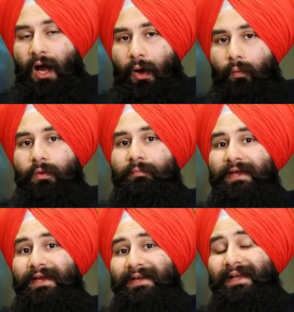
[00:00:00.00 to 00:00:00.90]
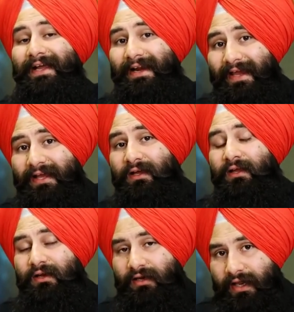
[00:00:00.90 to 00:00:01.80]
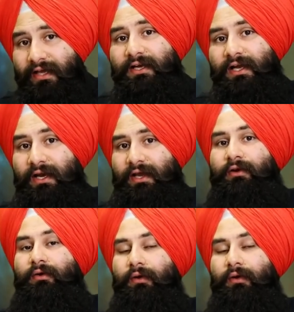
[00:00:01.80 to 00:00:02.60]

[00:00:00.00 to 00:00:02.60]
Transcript: I will be get a click, link click.